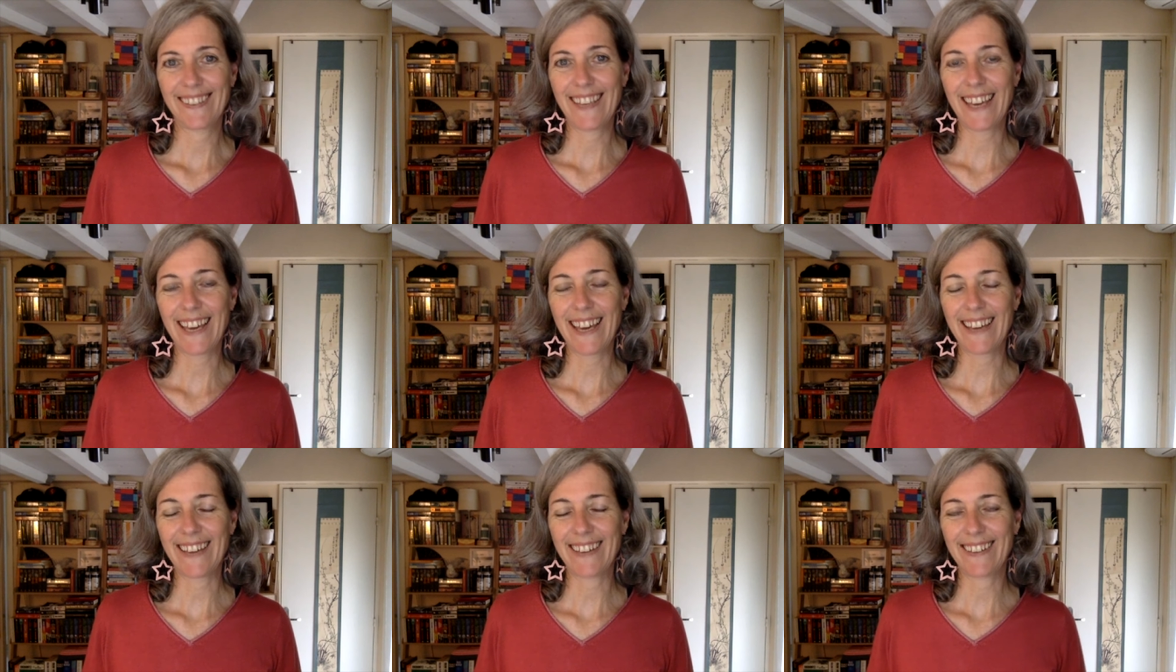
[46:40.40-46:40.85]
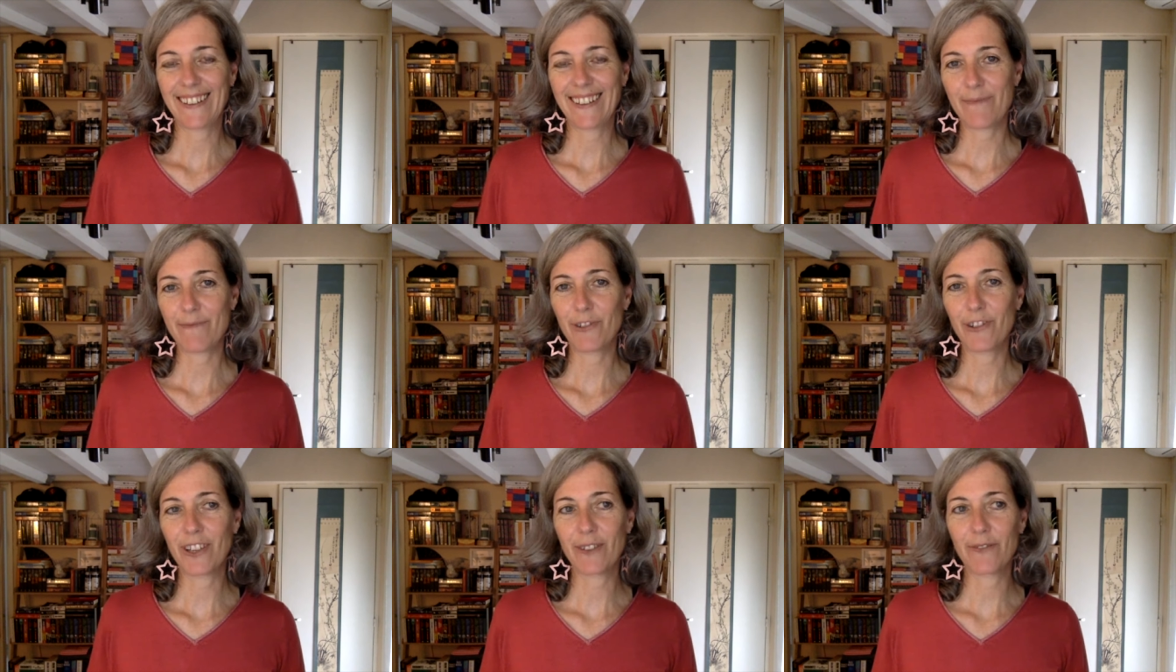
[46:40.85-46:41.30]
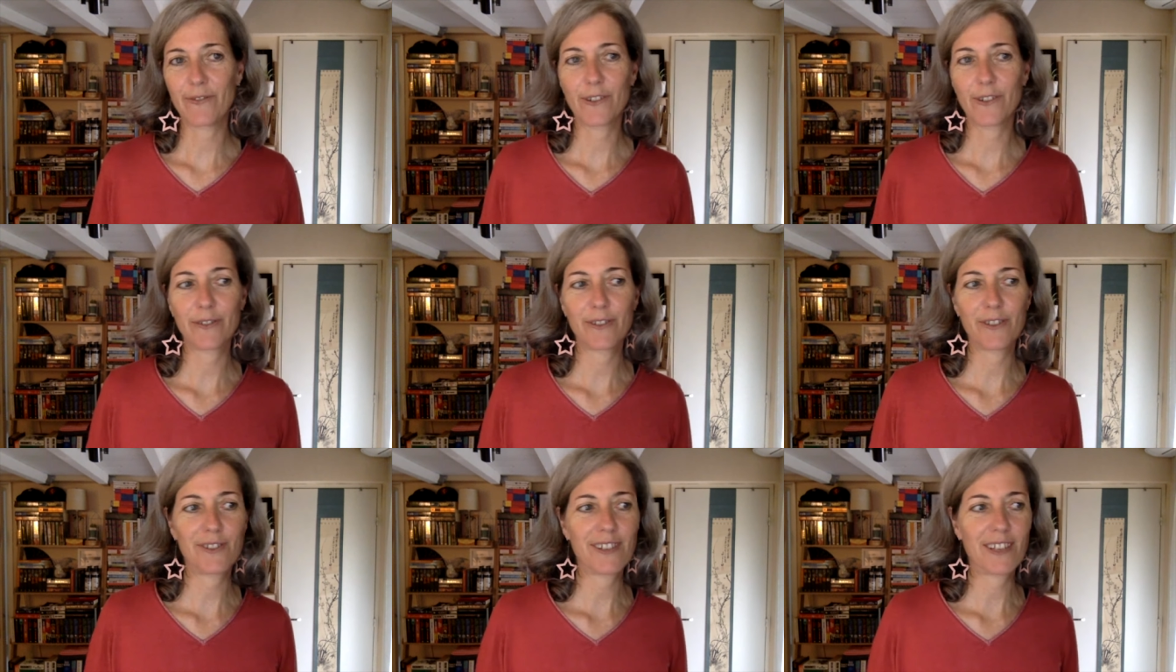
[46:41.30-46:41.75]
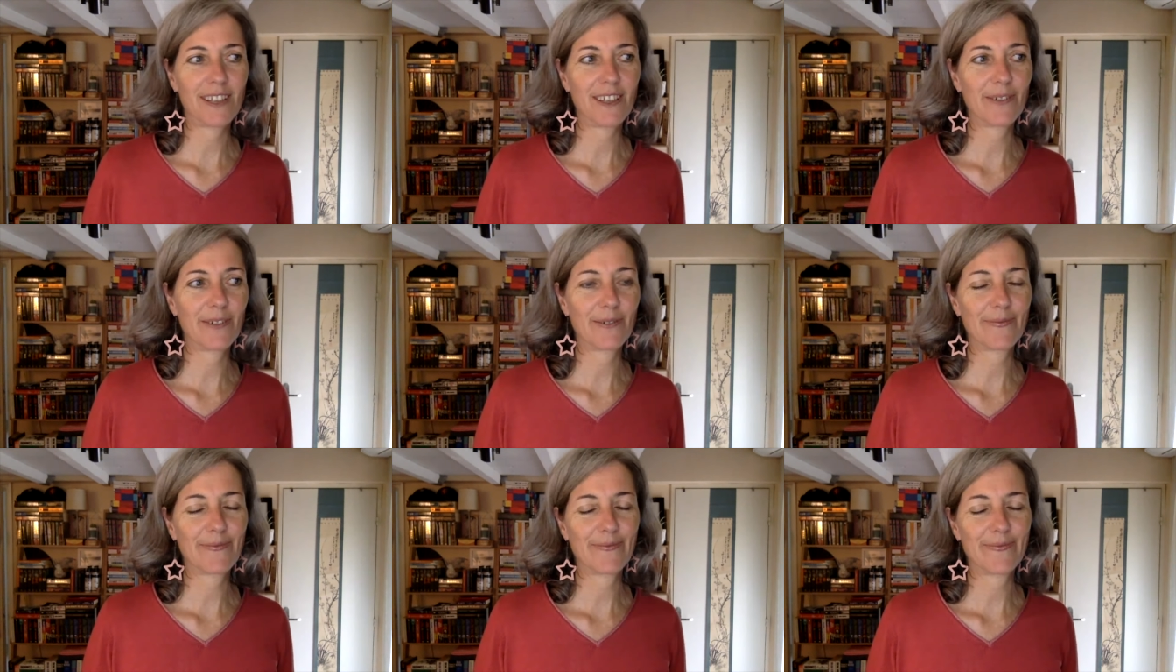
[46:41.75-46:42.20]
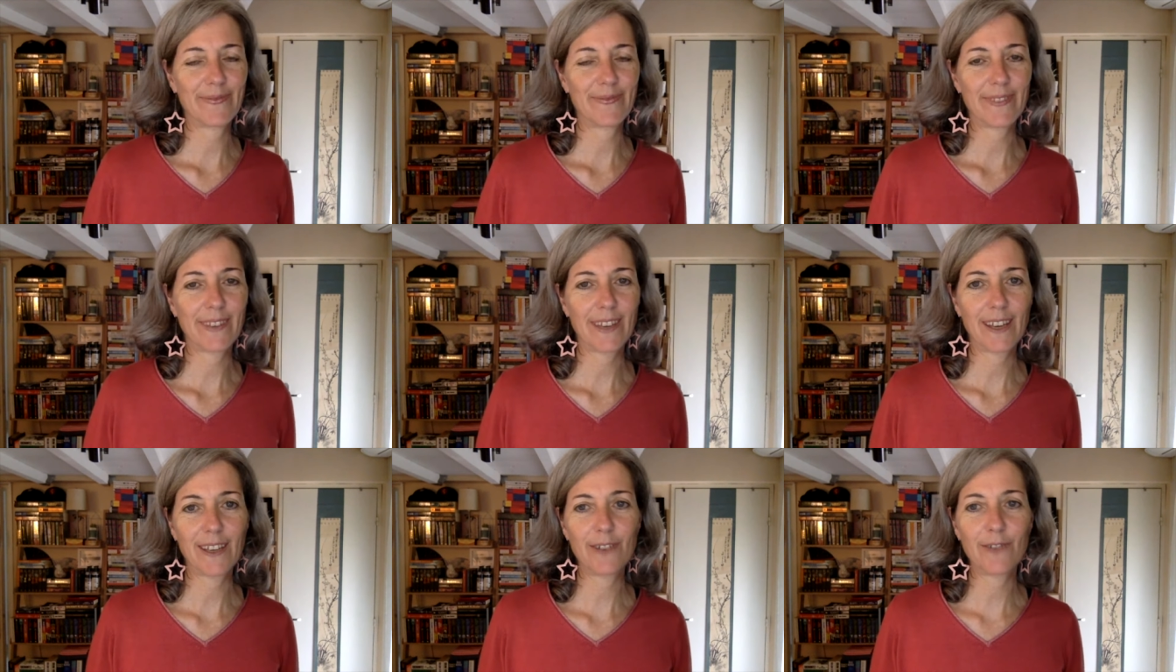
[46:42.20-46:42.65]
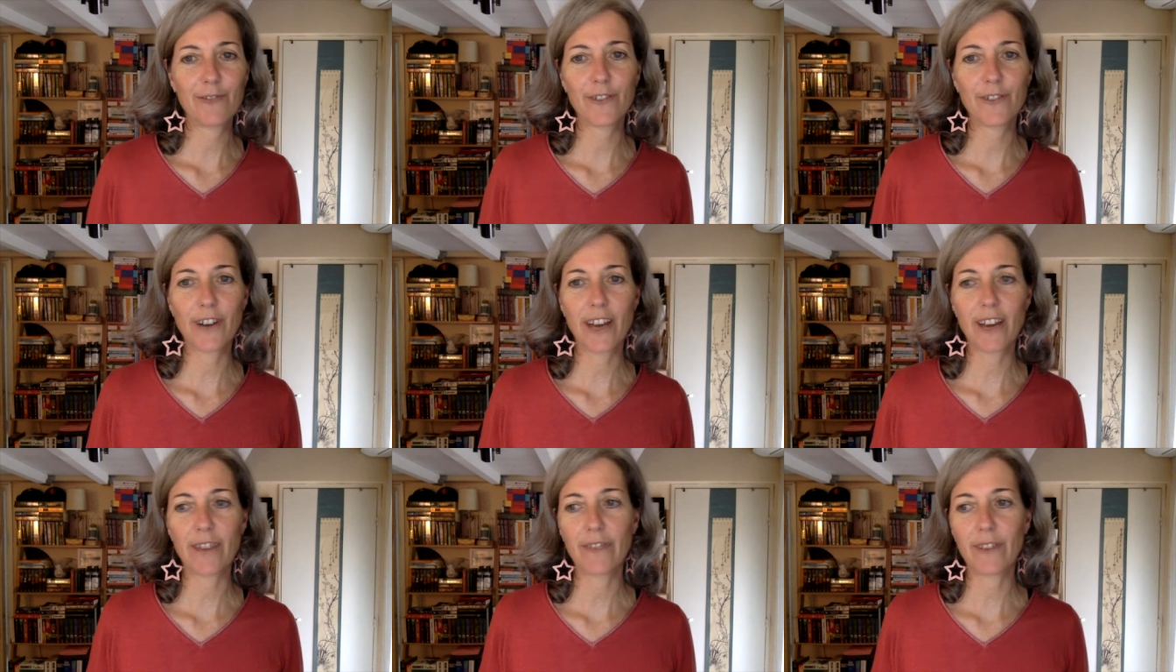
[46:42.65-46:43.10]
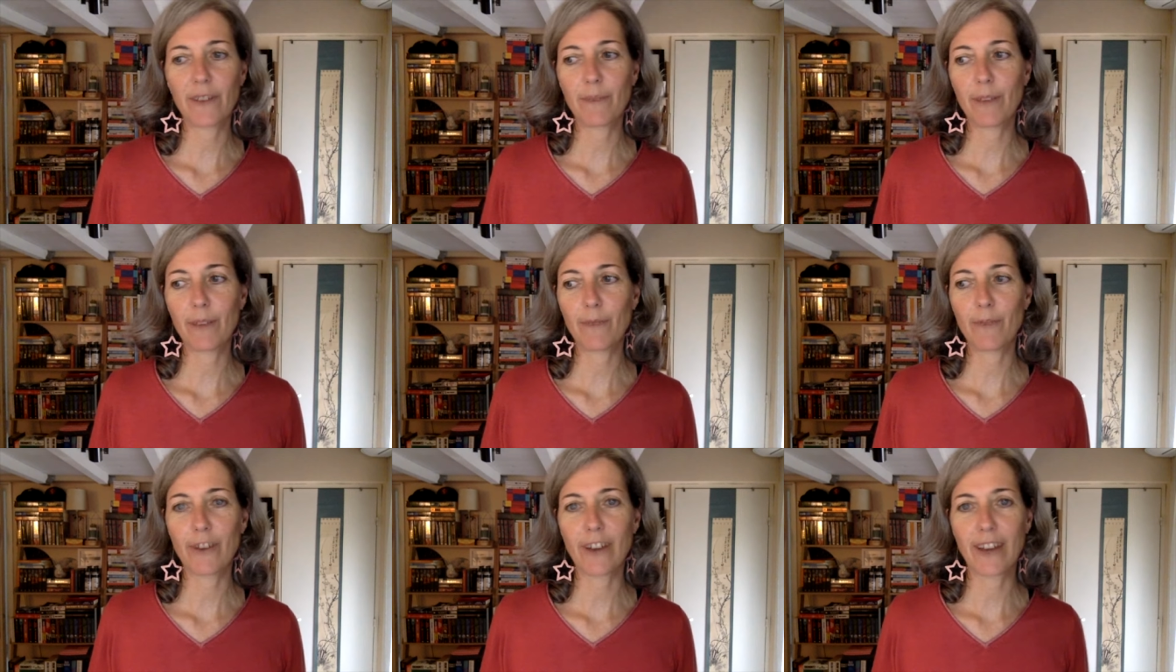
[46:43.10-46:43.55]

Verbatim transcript: Yeah, I'm looking forward to seeing you. Thank you for having me,